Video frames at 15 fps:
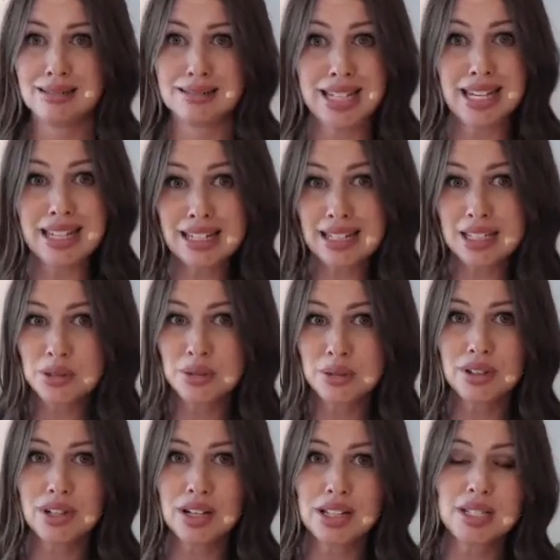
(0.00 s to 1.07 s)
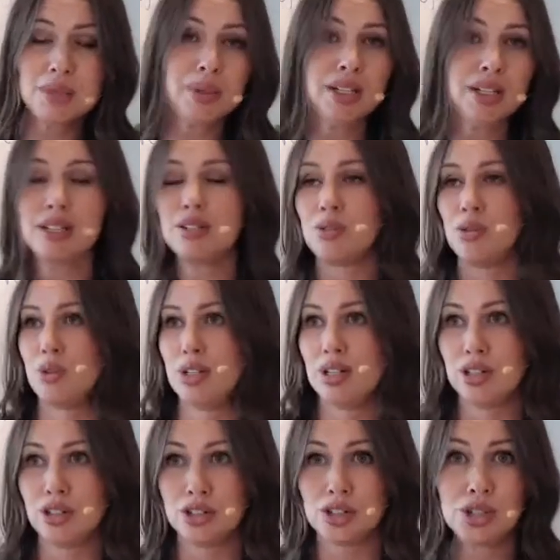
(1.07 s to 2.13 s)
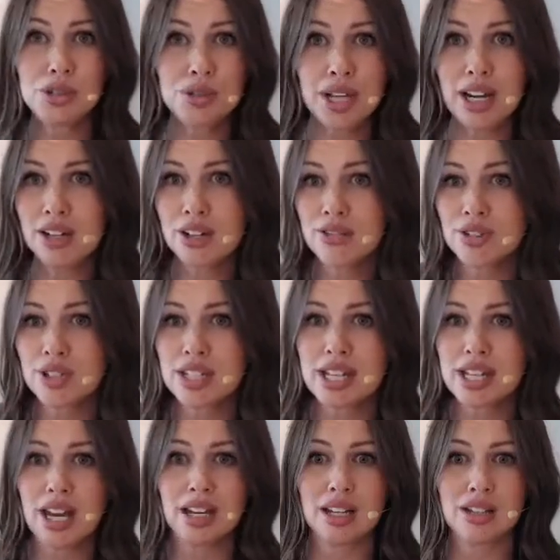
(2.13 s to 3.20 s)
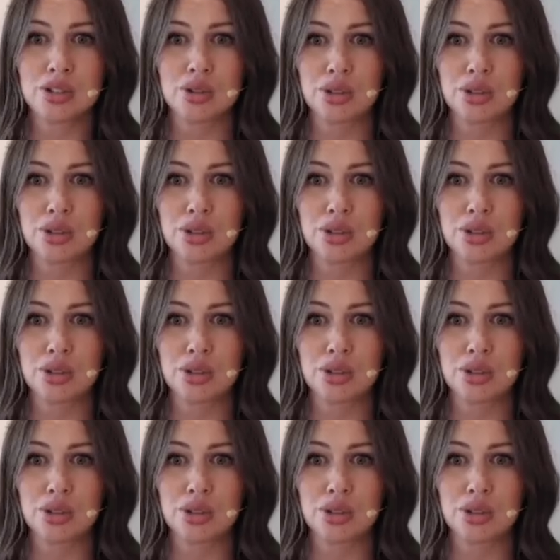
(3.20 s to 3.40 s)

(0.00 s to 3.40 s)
date nights with your husband, or you're too tired for sex,